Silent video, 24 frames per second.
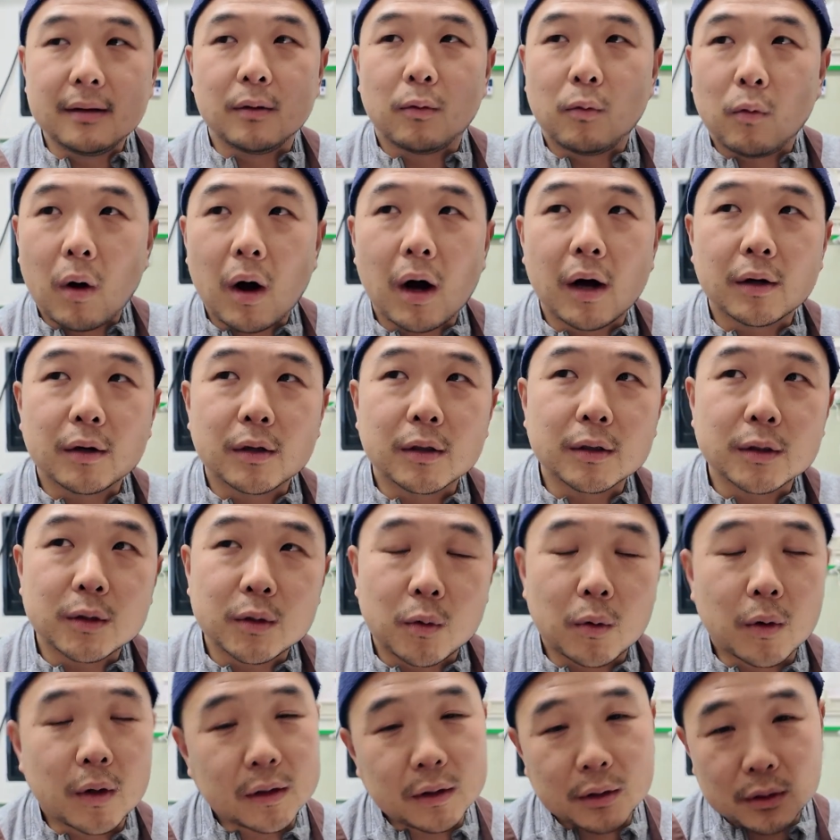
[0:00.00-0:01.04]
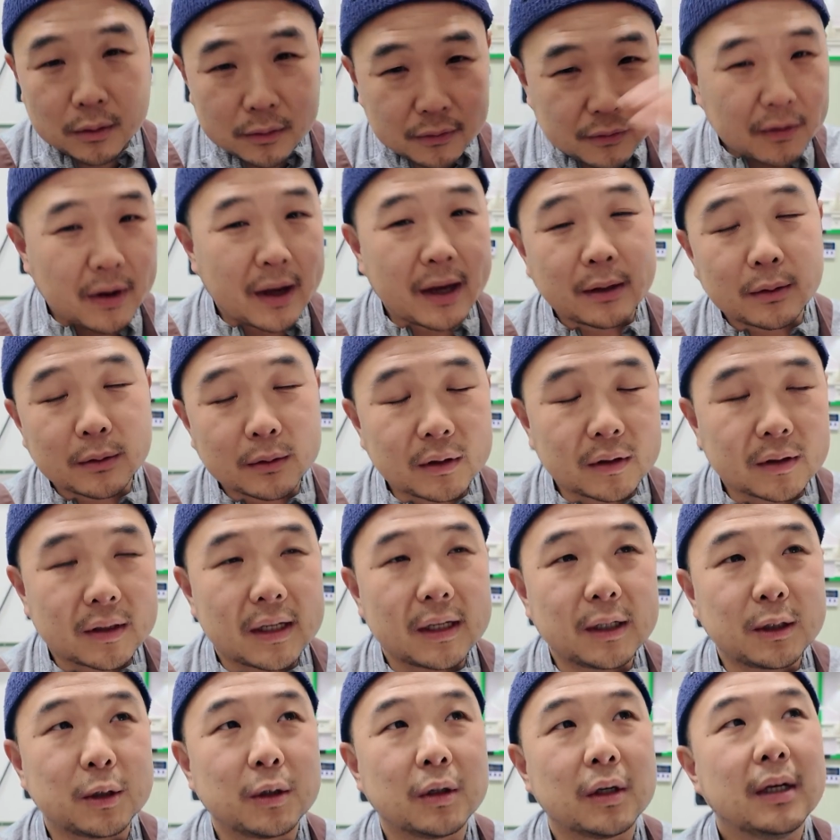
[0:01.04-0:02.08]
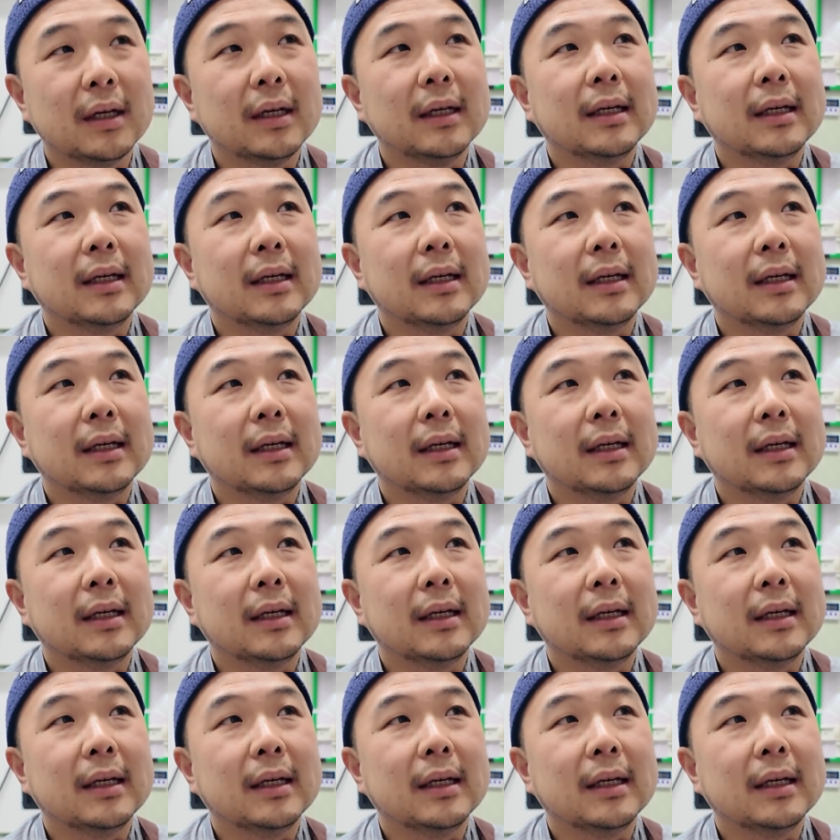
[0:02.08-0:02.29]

water towards your final stage.